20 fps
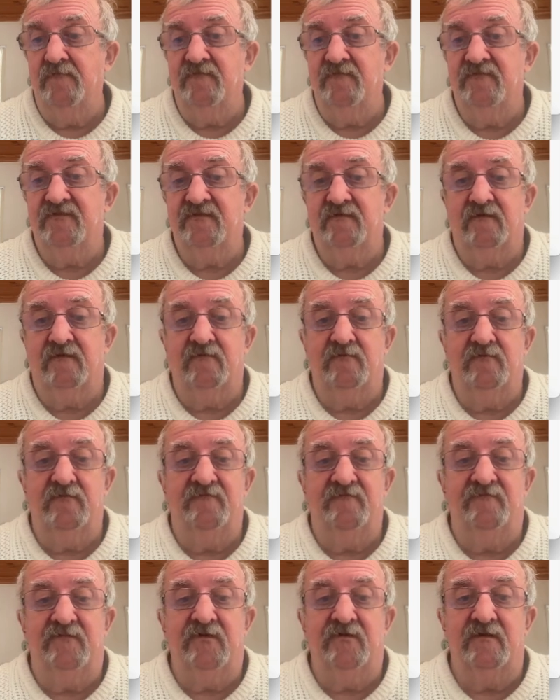So
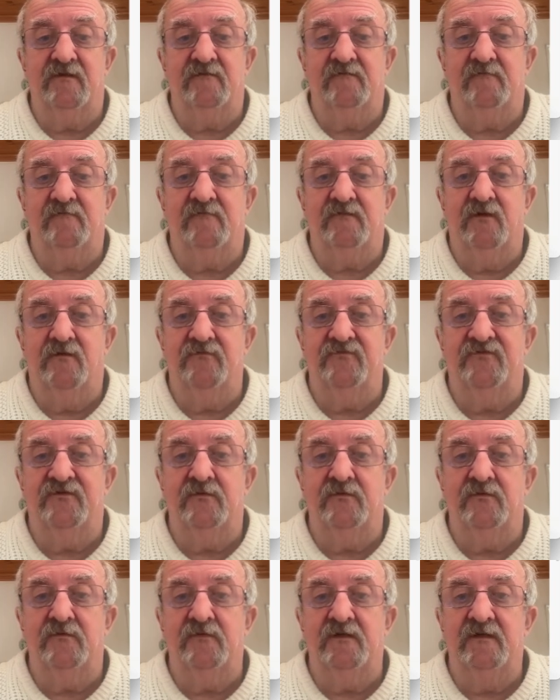we've got it going
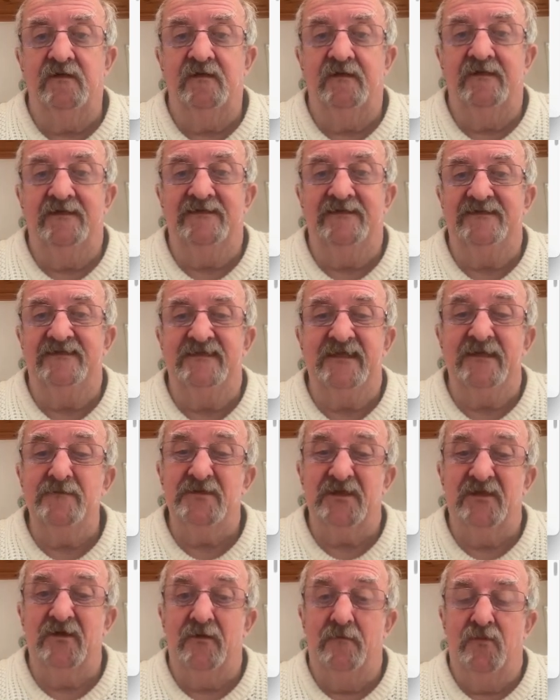through. It
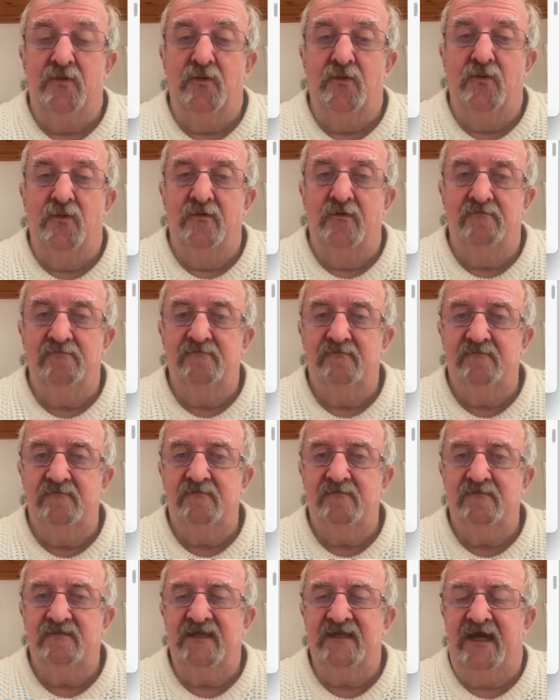seems a lot more
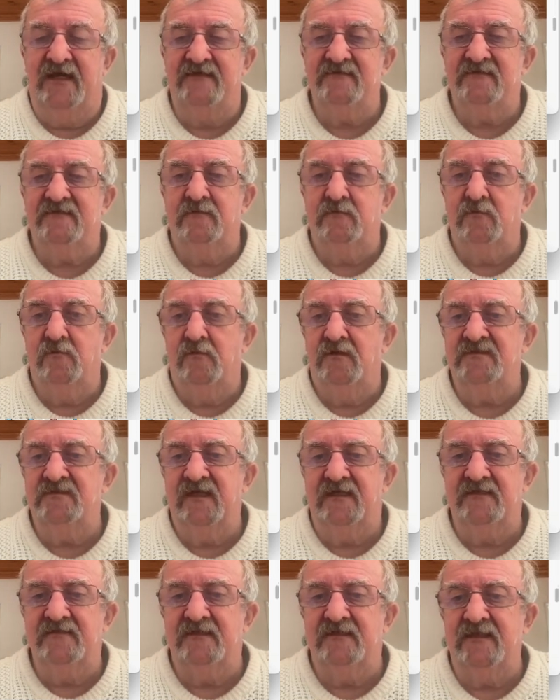tasks than what's
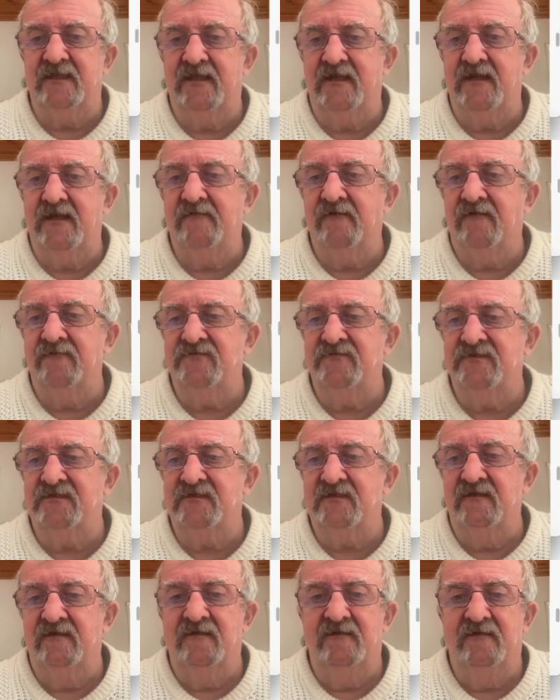actually there. I
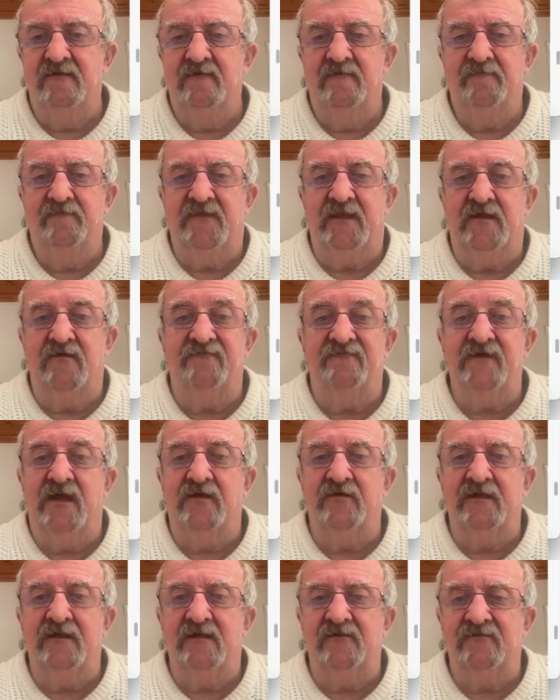just,
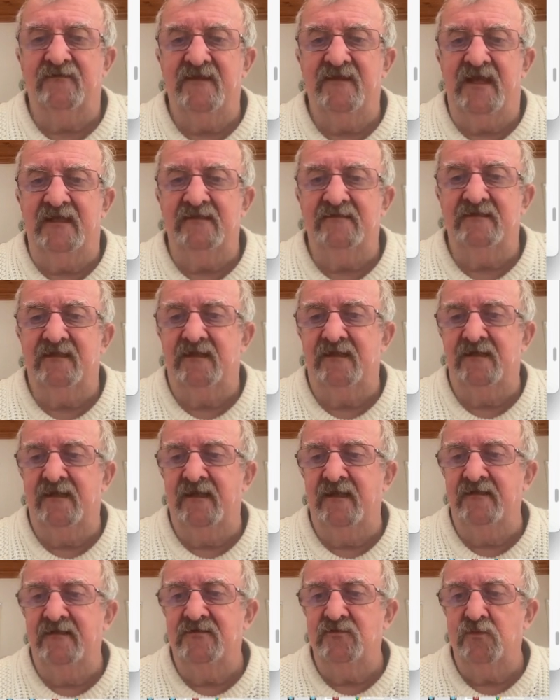found little things that it
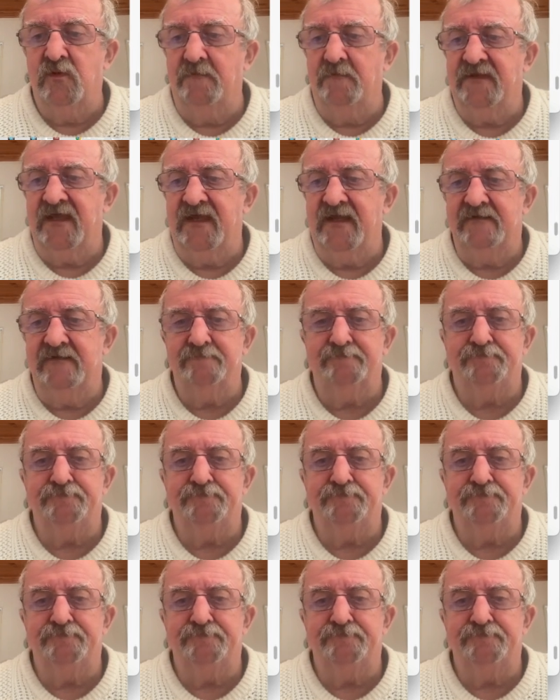needed to update.